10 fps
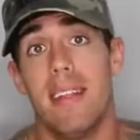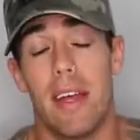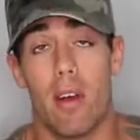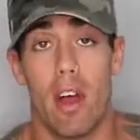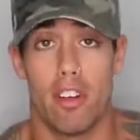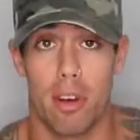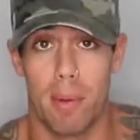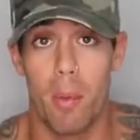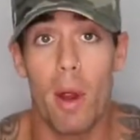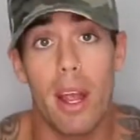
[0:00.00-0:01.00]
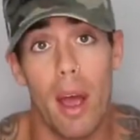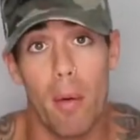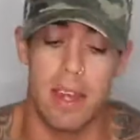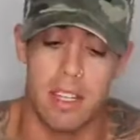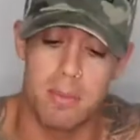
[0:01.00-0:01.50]
later on during my
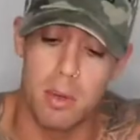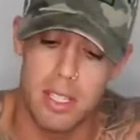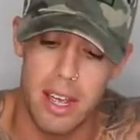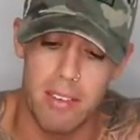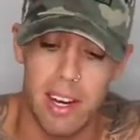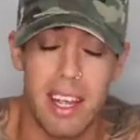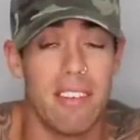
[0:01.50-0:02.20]
workout. And this is mostly every day.